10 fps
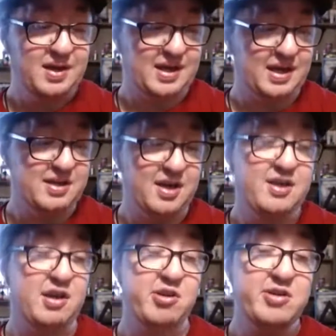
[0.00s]
because
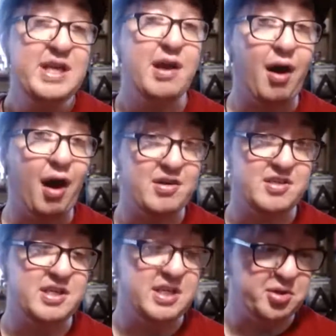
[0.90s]
you need hearts
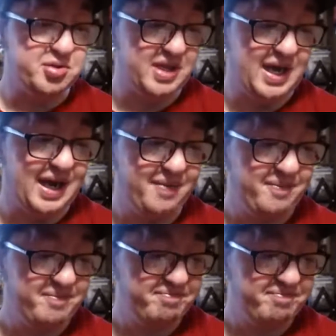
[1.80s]
to use that.